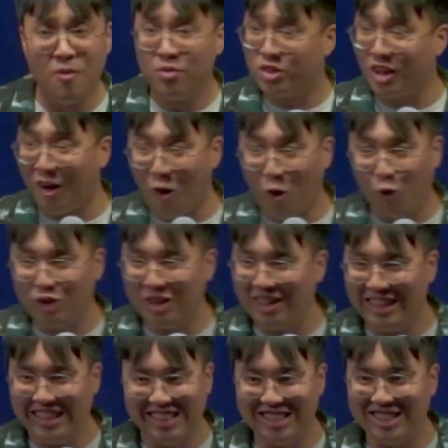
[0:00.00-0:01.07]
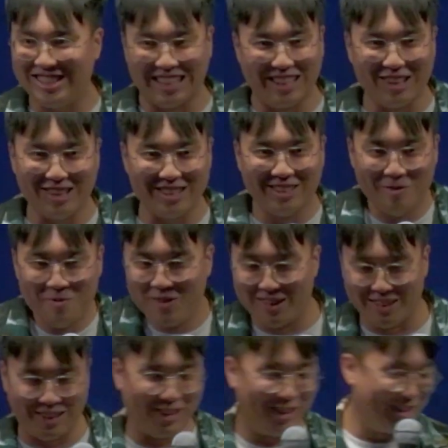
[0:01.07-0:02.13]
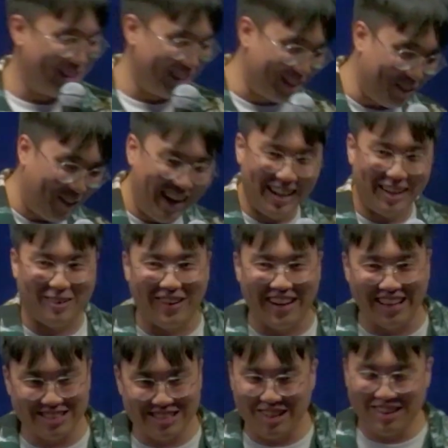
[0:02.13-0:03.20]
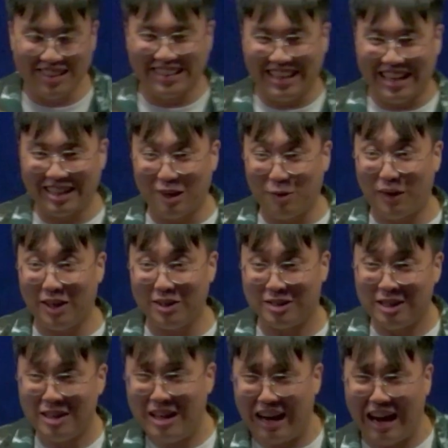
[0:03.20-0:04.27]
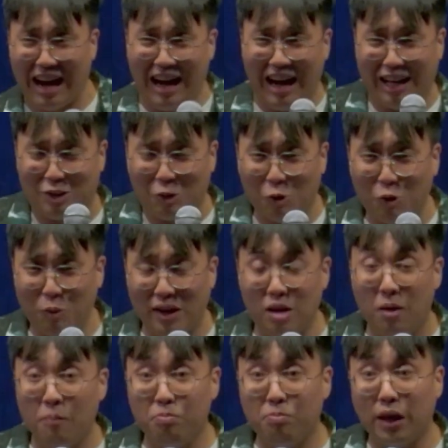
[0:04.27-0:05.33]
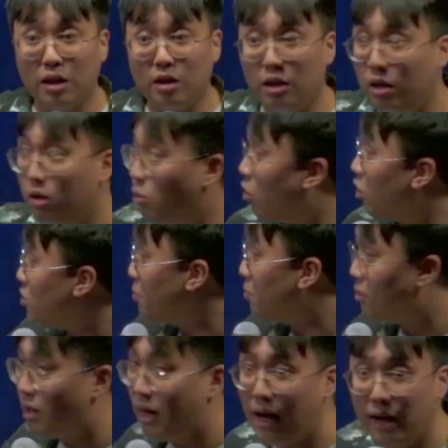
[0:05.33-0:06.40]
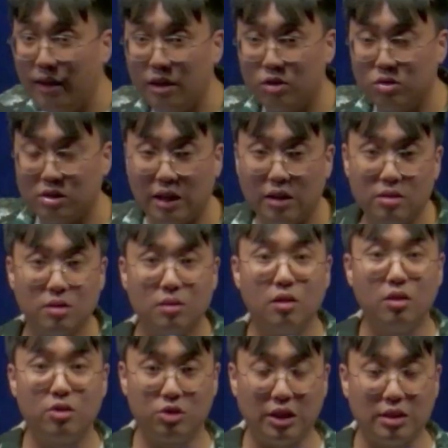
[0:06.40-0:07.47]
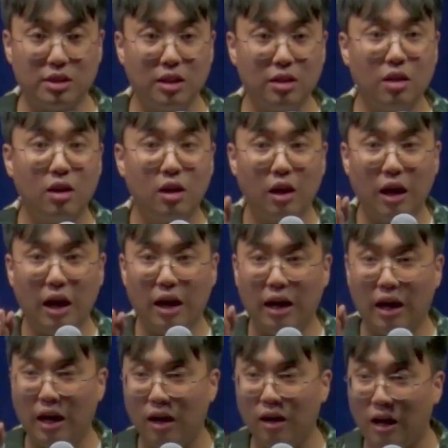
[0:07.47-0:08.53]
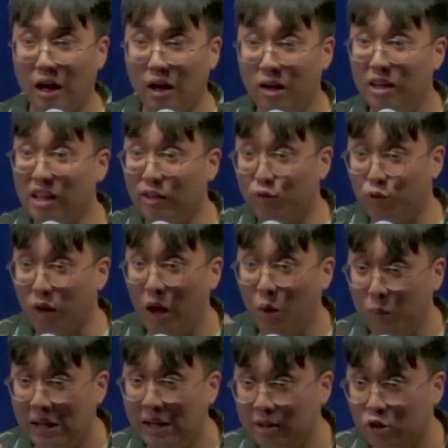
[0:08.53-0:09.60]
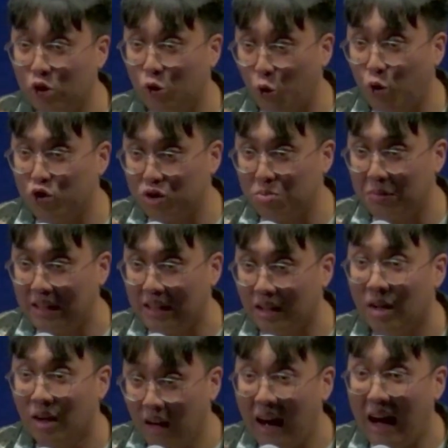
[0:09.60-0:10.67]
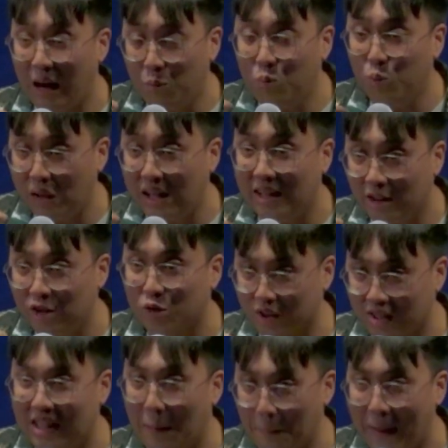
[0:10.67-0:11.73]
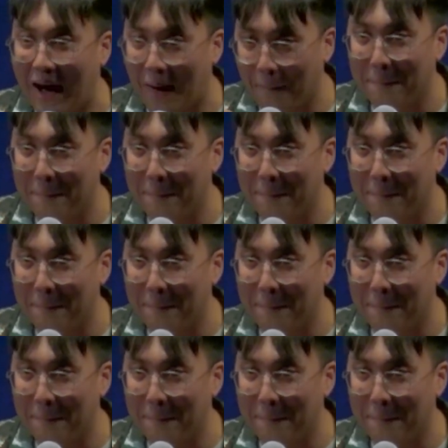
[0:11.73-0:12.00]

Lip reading: The older leaders did not, just quiet. Some of the younger ones, I don't know whether, but it was Brian who says, Jason, if you are willing to coach me, I'm willing to step up.